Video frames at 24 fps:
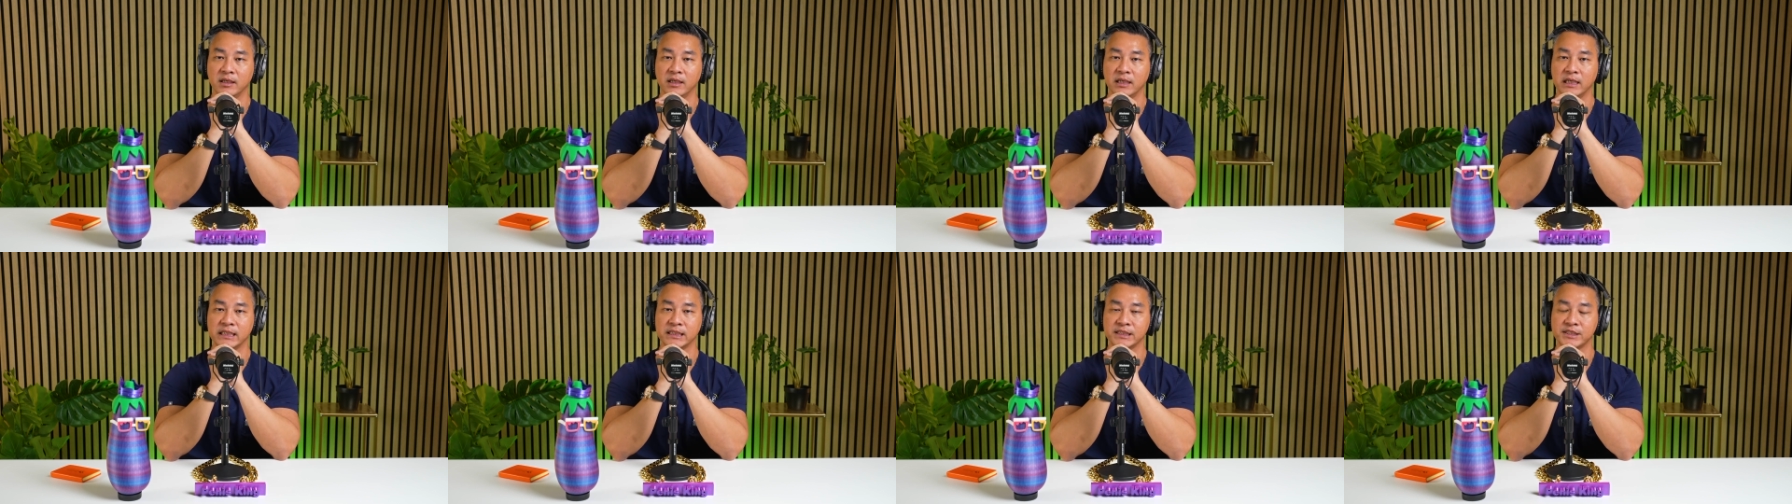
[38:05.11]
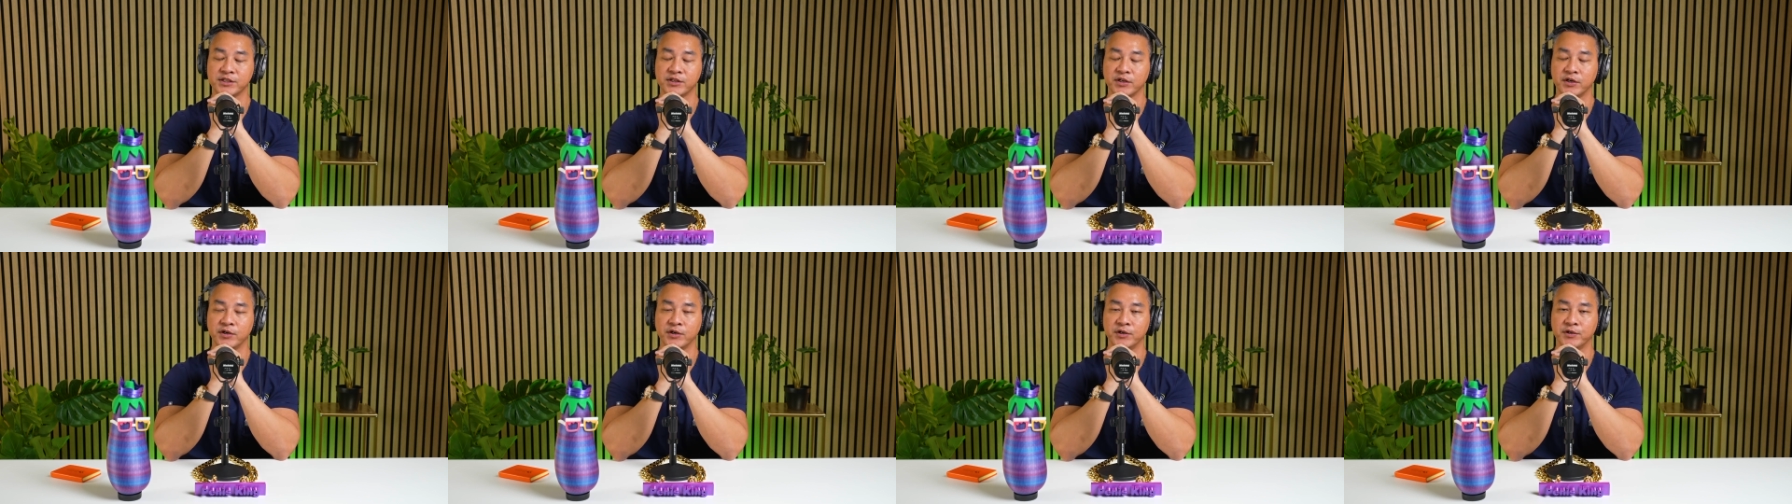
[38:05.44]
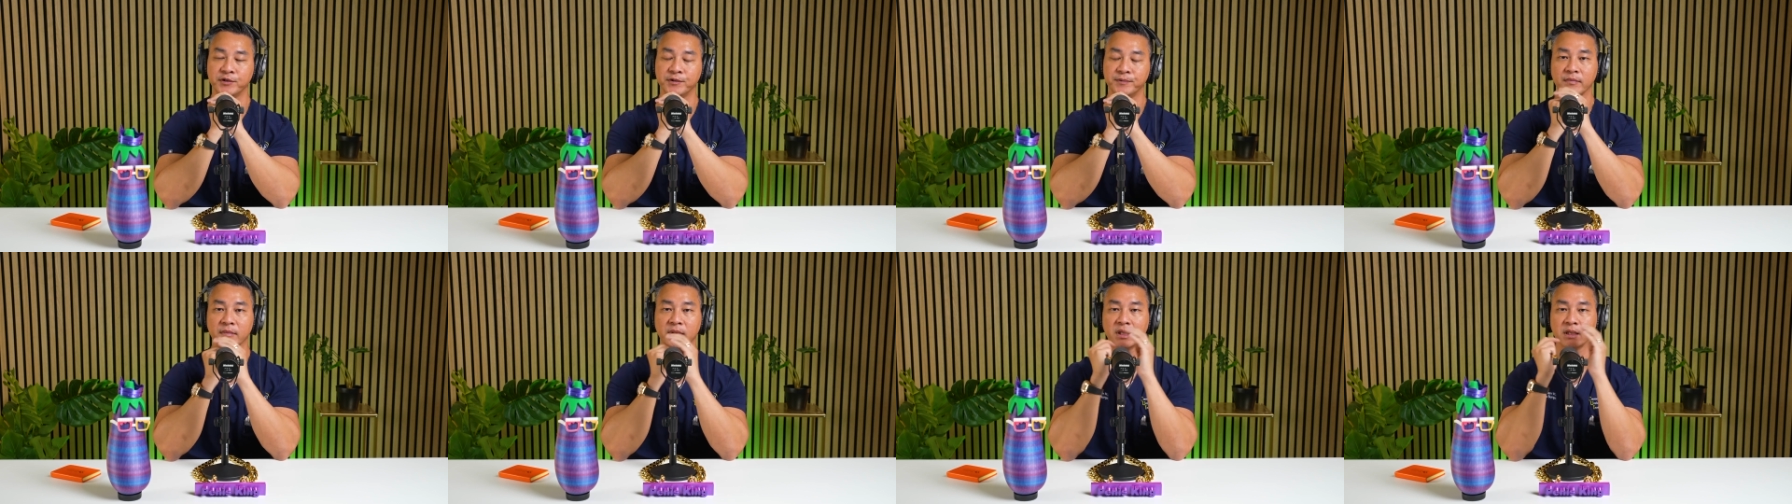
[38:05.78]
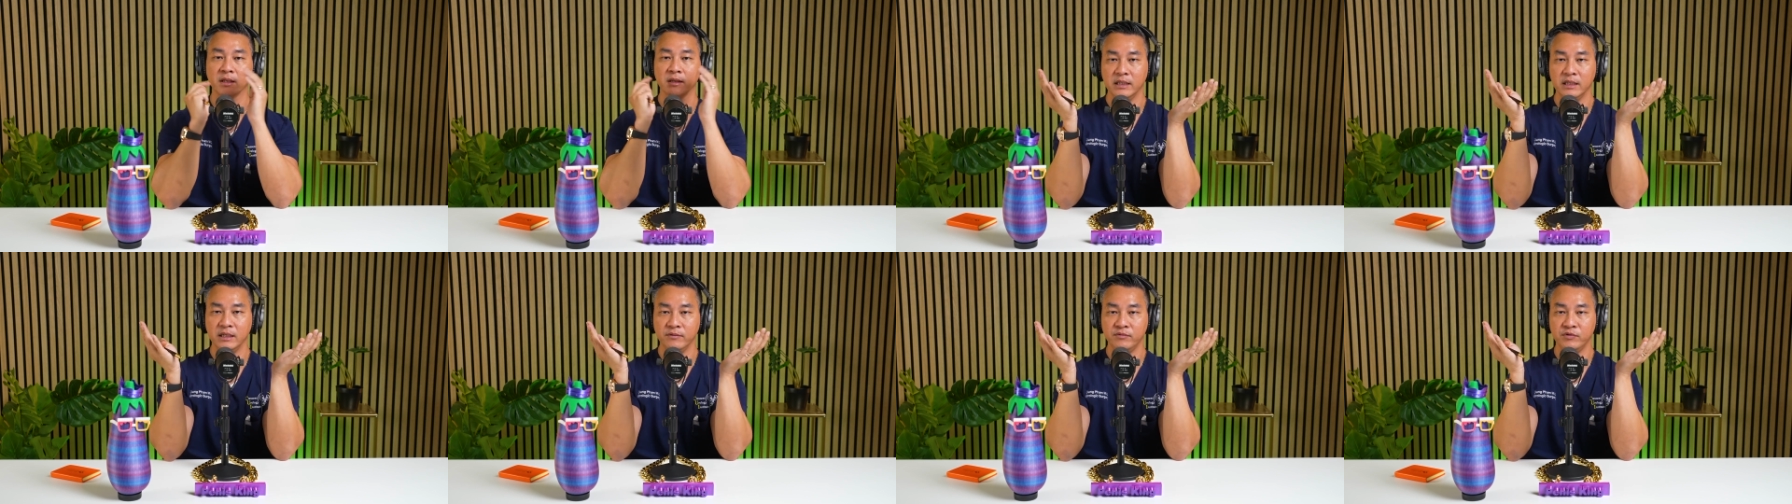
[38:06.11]
And so
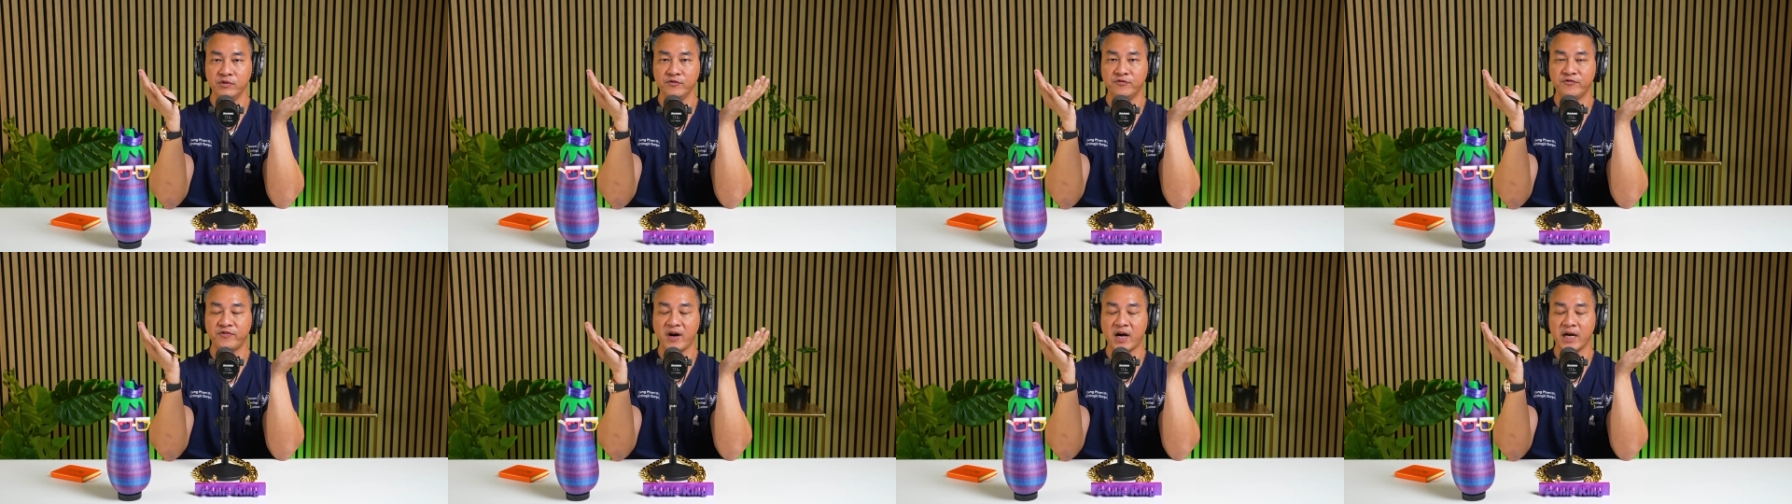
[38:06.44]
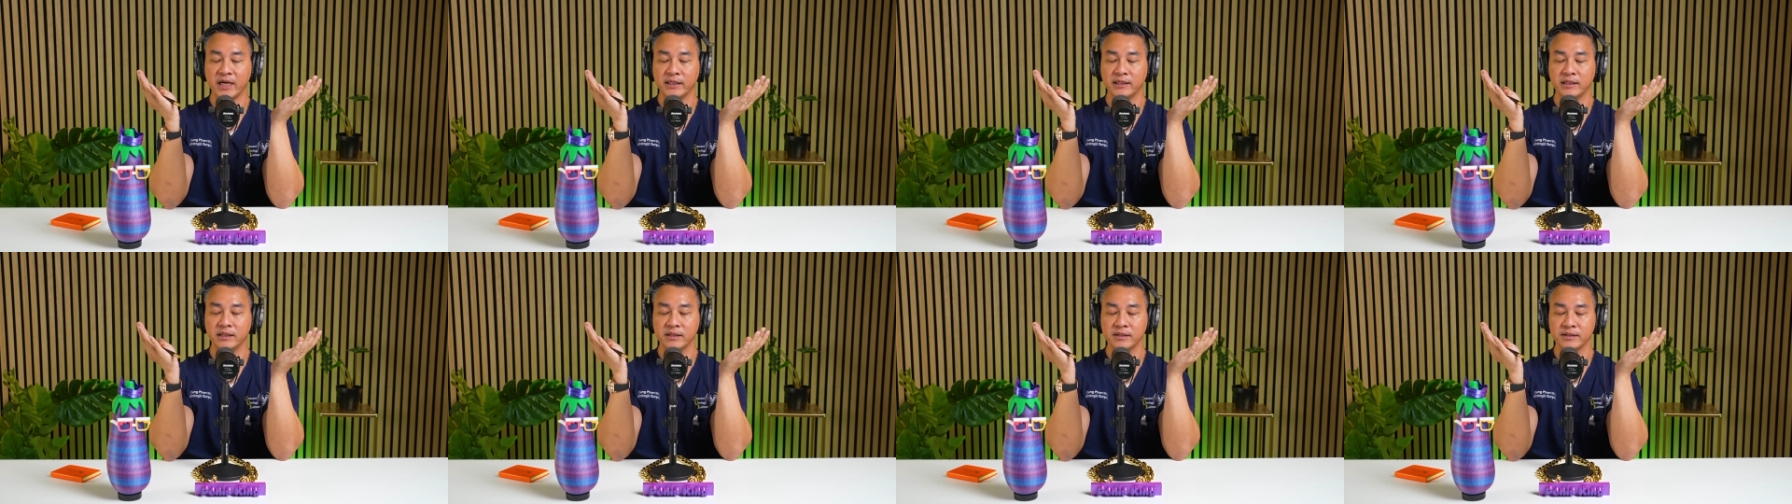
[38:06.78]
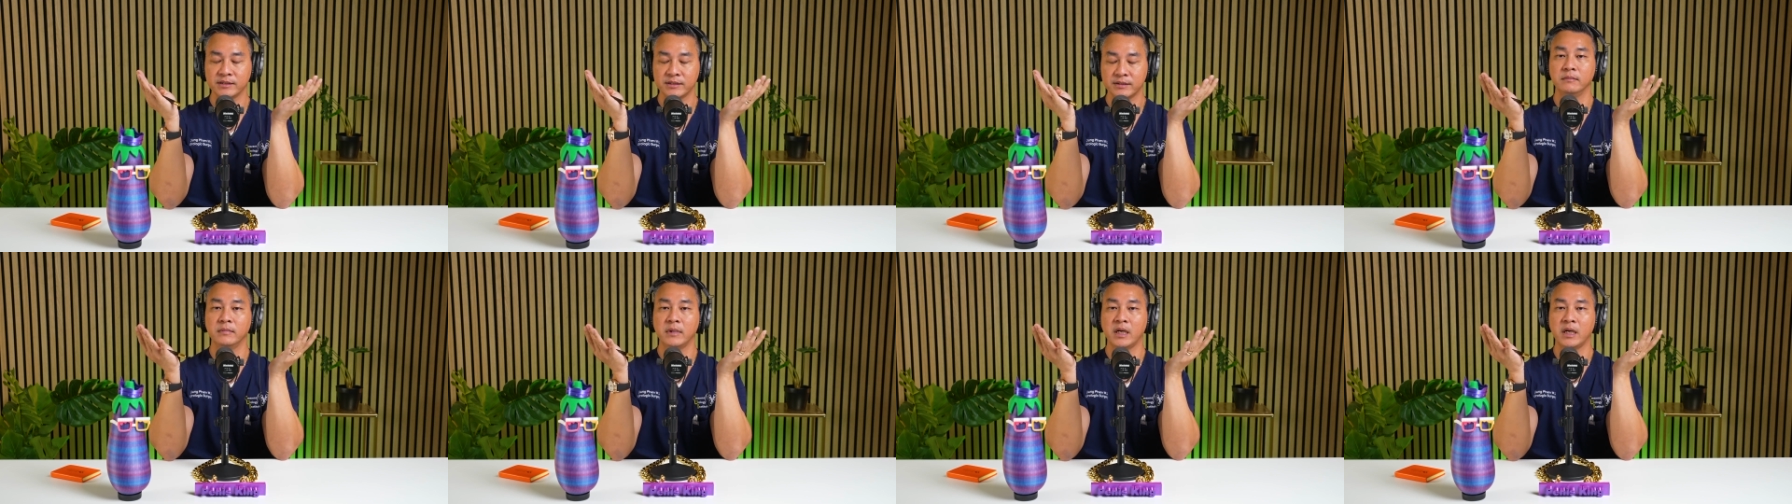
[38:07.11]
if you find this